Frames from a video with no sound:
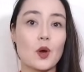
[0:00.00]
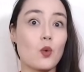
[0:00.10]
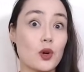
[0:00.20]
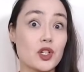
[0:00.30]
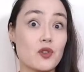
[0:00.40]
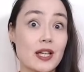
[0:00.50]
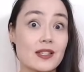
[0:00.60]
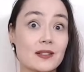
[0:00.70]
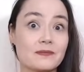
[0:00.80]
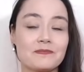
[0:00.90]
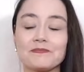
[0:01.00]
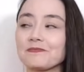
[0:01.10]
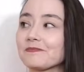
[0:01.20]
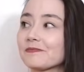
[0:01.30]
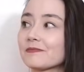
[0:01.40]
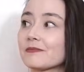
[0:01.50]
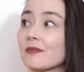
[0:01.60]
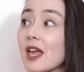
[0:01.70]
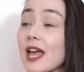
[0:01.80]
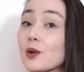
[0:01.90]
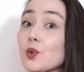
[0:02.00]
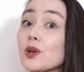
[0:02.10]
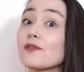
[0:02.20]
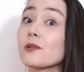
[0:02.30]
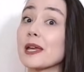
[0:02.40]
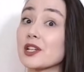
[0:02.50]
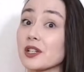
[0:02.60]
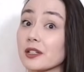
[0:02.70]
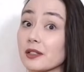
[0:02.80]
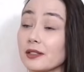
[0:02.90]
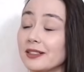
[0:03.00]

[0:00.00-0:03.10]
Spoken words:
Word stress. And word formation.